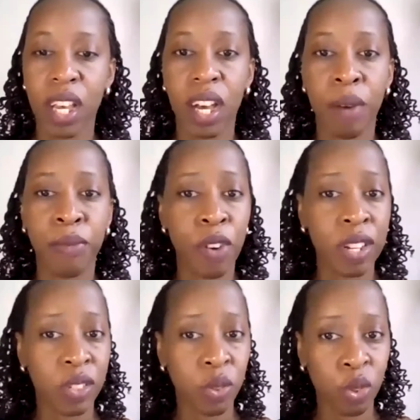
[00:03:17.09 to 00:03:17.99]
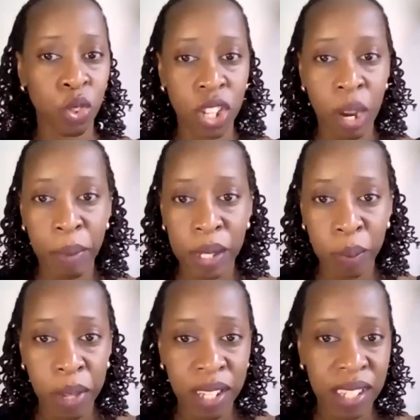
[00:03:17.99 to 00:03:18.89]
for us to share
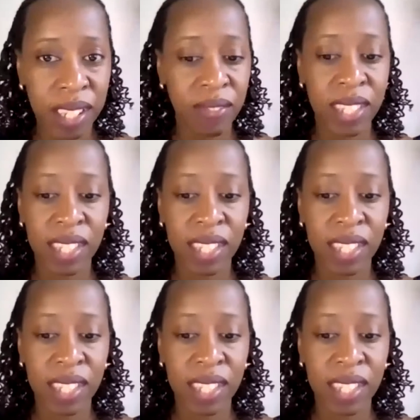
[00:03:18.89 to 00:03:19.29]
perspectives